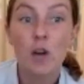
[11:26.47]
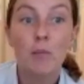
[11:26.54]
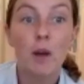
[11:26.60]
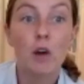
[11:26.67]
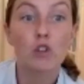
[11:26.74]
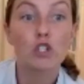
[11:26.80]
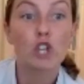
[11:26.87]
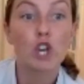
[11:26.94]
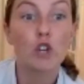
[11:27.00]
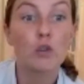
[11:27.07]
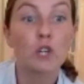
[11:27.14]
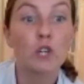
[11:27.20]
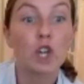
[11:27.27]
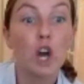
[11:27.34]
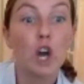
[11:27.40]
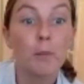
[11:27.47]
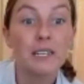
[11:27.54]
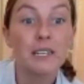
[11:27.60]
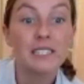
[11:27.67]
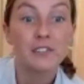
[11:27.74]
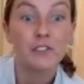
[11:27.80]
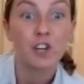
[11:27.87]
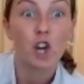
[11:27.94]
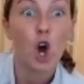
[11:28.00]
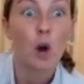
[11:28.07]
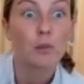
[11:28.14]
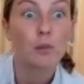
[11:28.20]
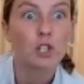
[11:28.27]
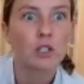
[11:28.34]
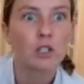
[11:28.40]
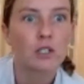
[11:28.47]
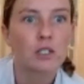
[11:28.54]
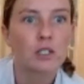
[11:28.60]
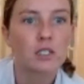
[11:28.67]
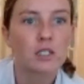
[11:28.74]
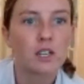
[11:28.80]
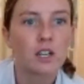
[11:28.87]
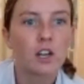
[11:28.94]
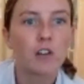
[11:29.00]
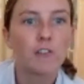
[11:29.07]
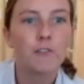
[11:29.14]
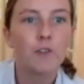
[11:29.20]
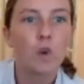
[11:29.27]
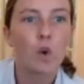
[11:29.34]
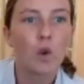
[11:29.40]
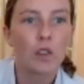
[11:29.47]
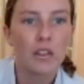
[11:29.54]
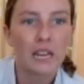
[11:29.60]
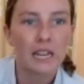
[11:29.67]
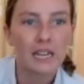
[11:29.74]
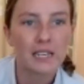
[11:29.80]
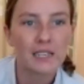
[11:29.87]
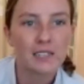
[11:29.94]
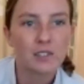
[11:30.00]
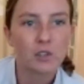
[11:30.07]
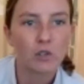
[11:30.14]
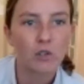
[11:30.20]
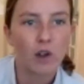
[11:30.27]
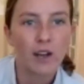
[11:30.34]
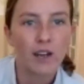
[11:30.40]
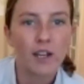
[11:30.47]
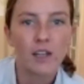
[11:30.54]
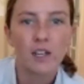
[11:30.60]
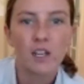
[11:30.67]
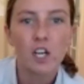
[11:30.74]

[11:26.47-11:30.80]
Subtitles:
But I'll show you a couple of different options for these, all right?